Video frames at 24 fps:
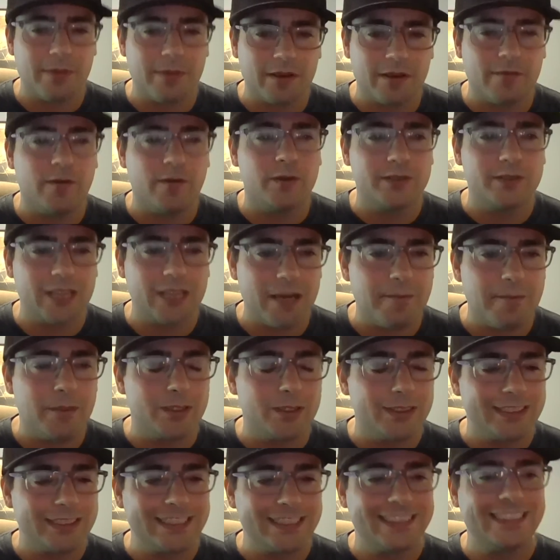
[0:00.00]
full time
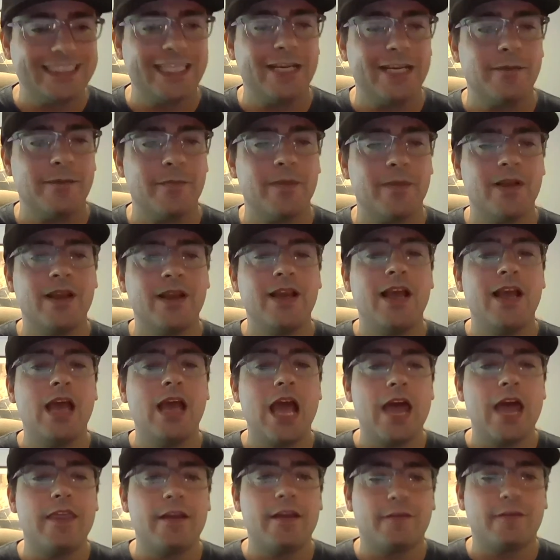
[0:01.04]
building the team.
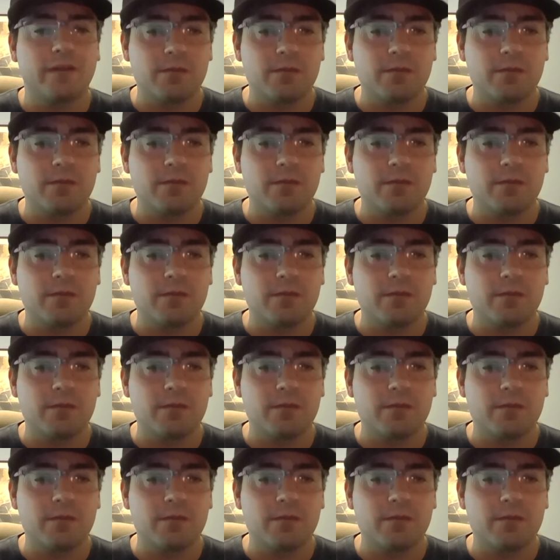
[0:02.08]
And then from